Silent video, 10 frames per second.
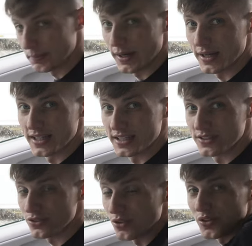but
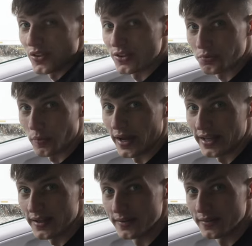doing it this
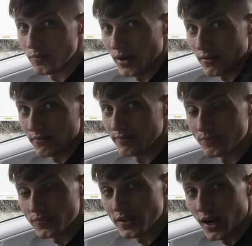way, well,
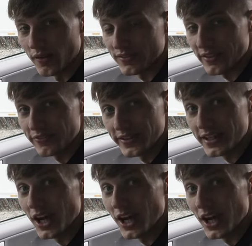I've definitely